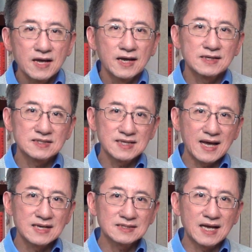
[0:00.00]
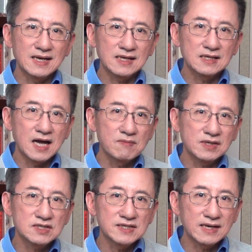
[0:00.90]
It says that
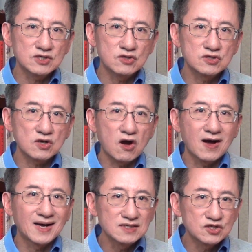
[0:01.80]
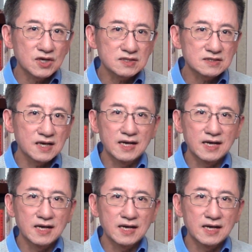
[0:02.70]
economic sanctions are unjust